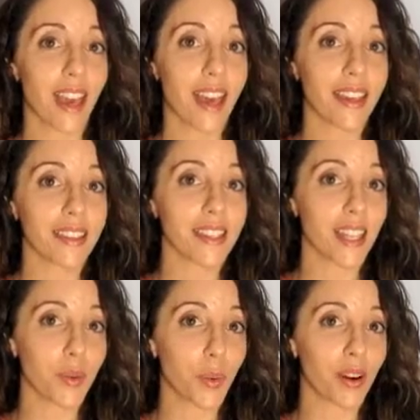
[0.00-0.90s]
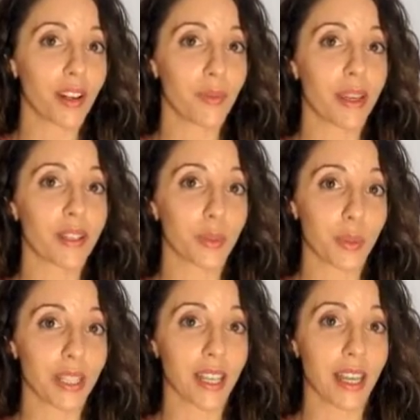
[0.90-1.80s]
And Sun Warrior makes a
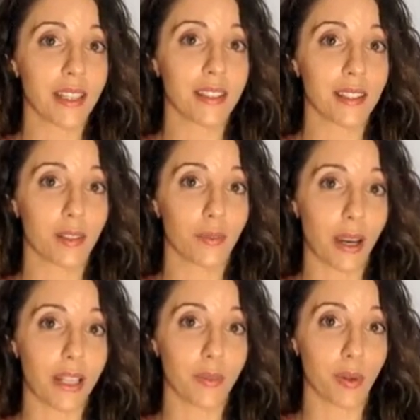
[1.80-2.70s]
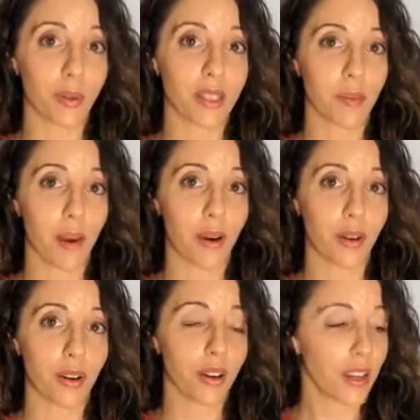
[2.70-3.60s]
really nice rice protein
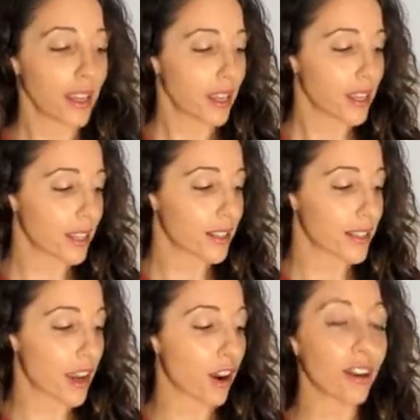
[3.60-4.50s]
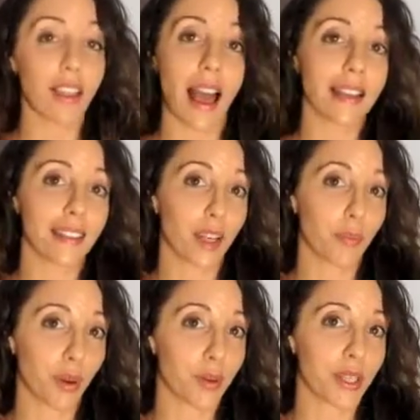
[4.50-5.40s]
powder it's their classic
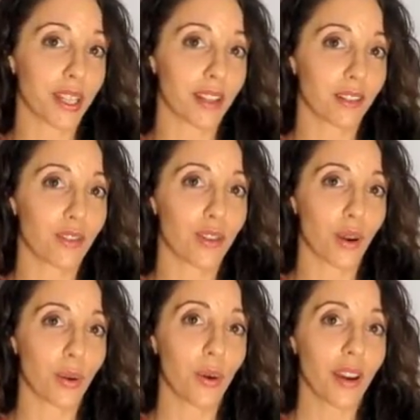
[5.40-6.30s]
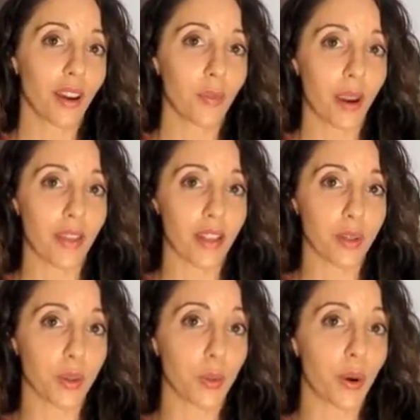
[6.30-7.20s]
protein. So compare that
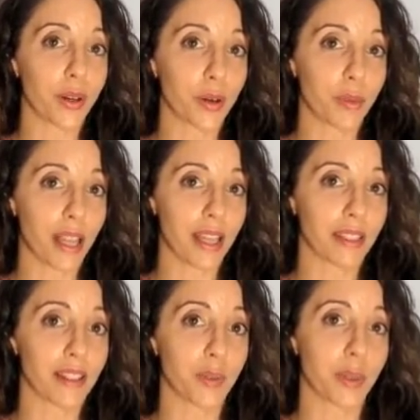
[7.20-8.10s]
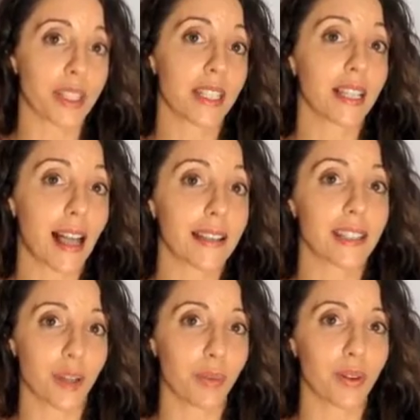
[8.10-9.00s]
to the Warrior Blend. This one is
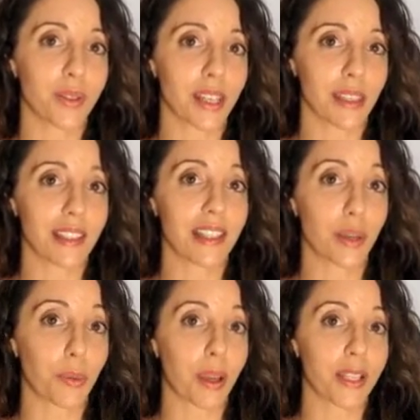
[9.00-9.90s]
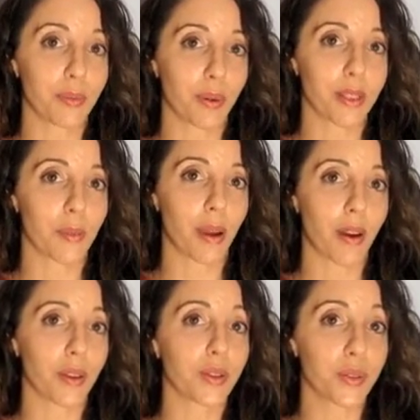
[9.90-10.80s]
classic protein. That's their rice protein
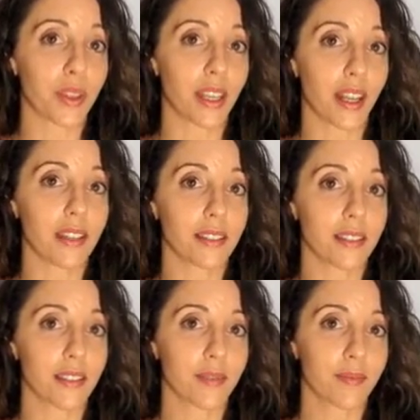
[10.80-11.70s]
powder. It's really nice.